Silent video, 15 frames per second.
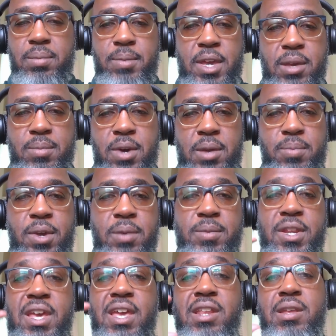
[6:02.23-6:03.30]
make my
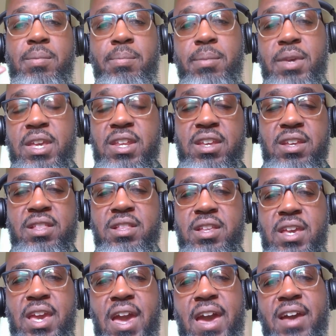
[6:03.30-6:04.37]
payment and
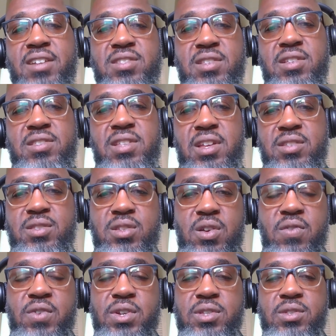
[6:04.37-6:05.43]
immediately access that
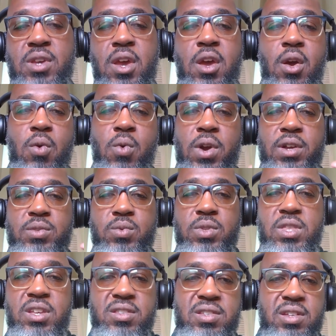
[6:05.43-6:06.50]
service. Whereas with
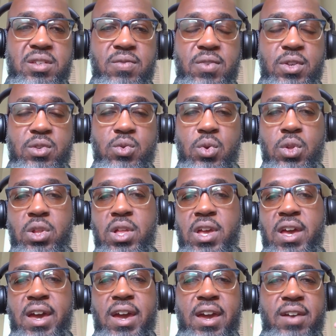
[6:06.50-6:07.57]
this individual,
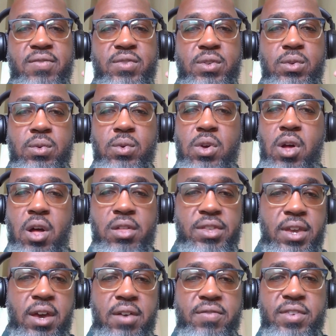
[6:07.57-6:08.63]
I have to call
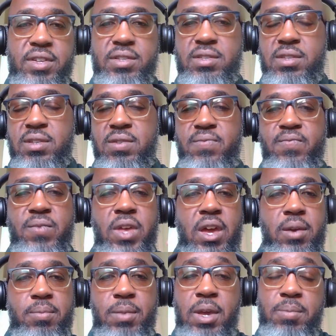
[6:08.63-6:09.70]
the office. I
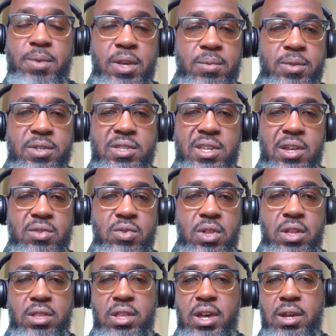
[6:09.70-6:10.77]
might be able to schedule
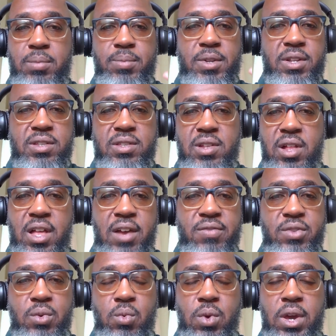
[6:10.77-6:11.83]
online, but I still
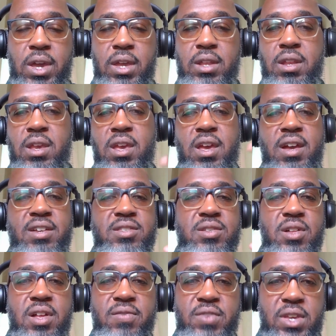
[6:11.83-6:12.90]
have to wait. I
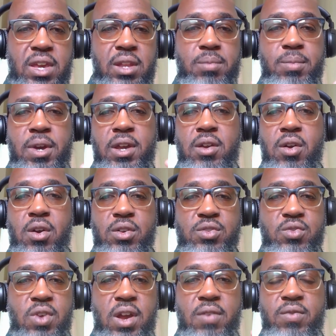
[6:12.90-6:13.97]
still have to get in my car,
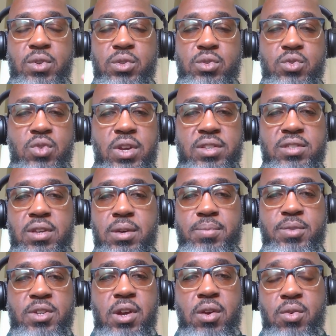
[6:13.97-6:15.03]
travel, dress up,
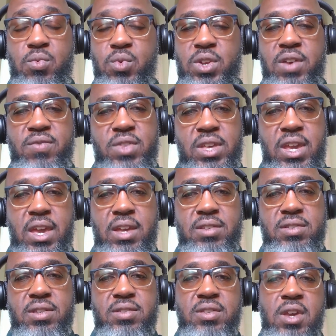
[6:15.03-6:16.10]
shower, whatever the case
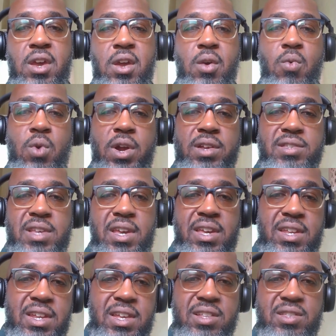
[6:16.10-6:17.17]
is. Whereas I
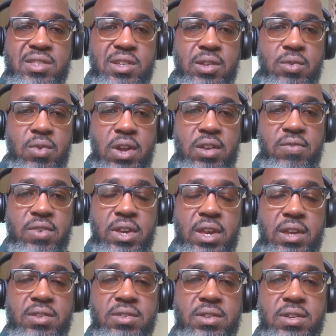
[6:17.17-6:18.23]
get instant
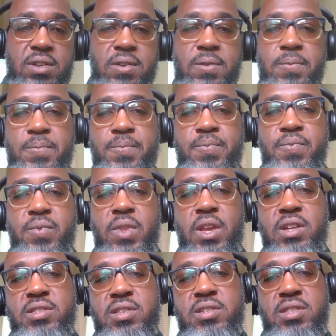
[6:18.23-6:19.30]
gratification here.
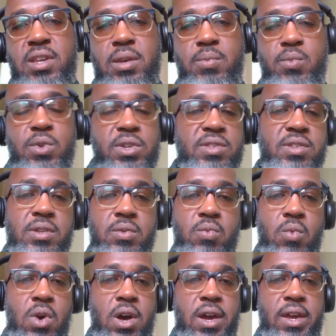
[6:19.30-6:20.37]
It's the same reason
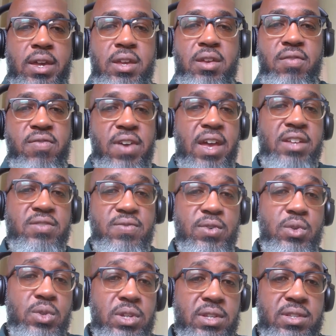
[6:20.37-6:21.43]
why fast
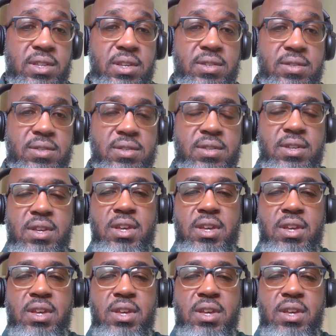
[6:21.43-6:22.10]
food exists.